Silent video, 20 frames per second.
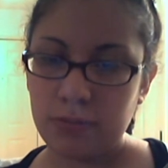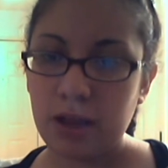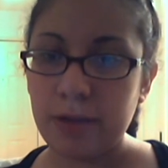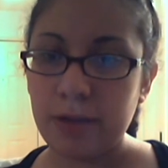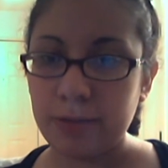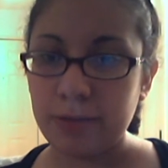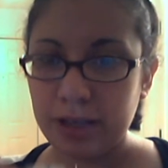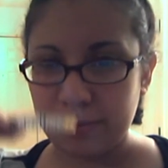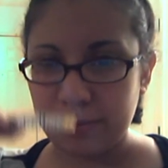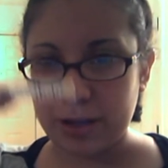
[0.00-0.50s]

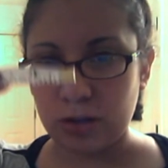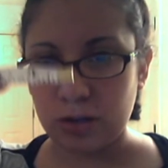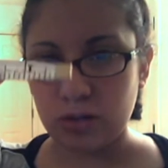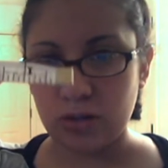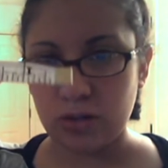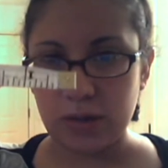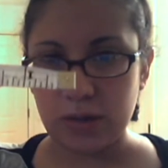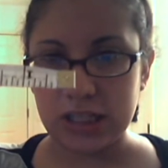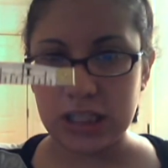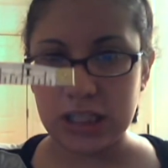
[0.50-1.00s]
probably about
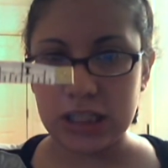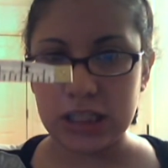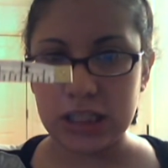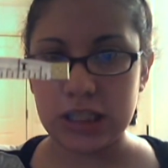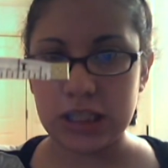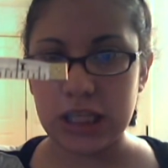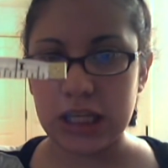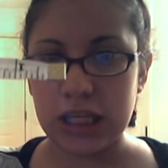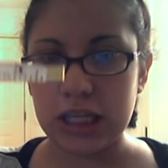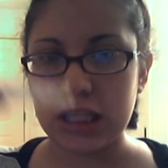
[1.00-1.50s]
2 inches
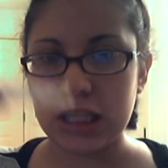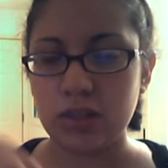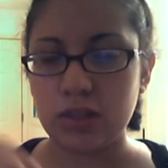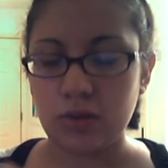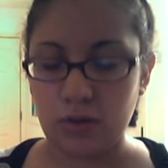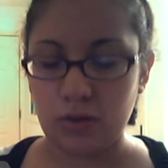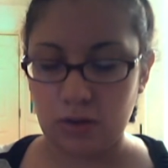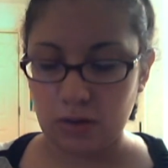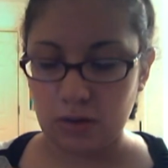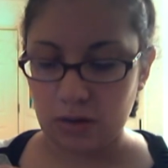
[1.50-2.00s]
thick,
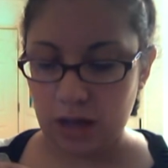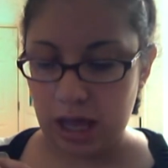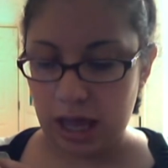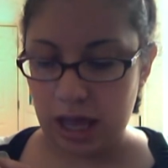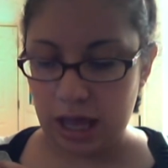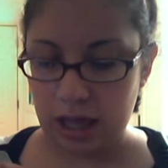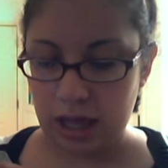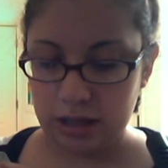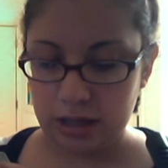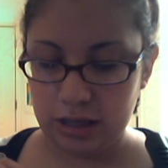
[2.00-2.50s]
so you'll
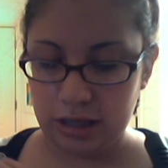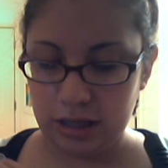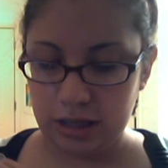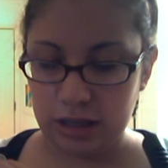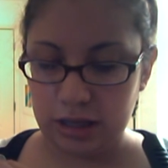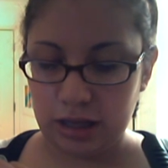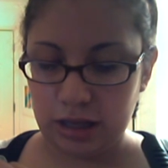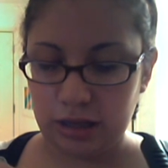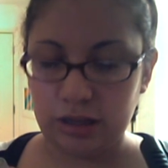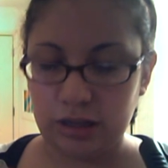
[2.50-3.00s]

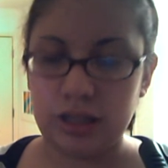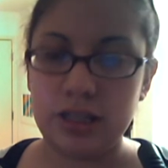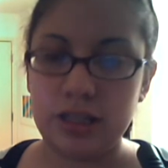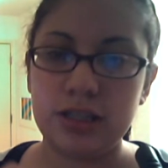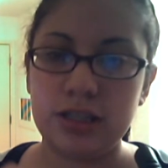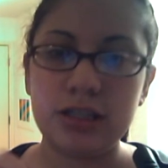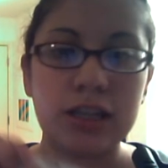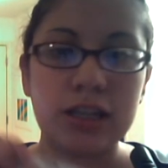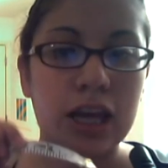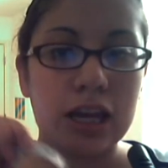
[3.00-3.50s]
need at
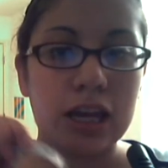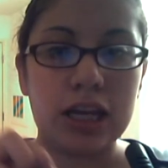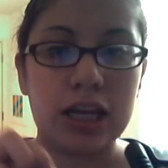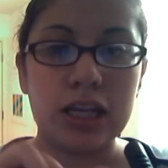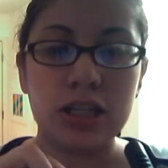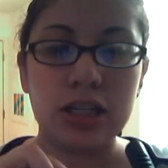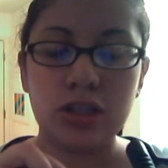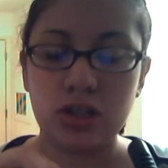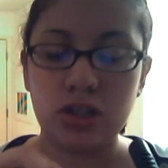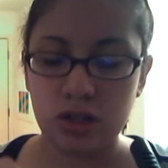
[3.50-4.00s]
least 1
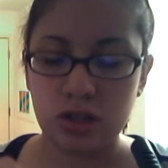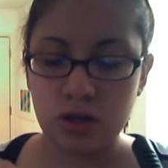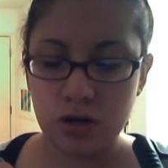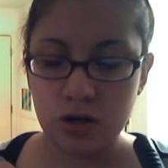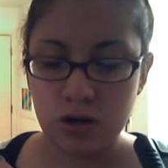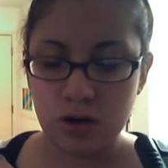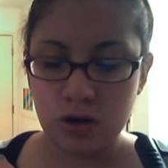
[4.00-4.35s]
inch